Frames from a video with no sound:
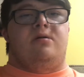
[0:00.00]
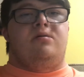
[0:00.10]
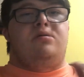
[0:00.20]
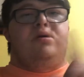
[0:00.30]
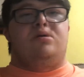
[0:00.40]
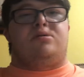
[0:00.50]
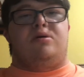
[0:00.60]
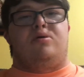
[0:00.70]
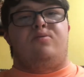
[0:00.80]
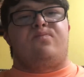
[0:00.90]
to
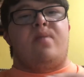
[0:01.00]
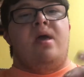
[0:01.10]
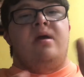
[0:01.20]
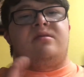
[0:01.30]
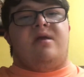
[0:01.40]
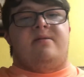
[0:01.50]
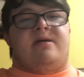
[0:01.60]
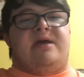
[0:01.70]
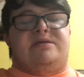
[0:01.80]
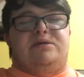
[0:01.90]
YouTube. Type the
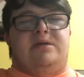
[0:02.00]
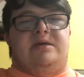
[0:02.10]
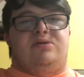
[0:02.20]
keys to the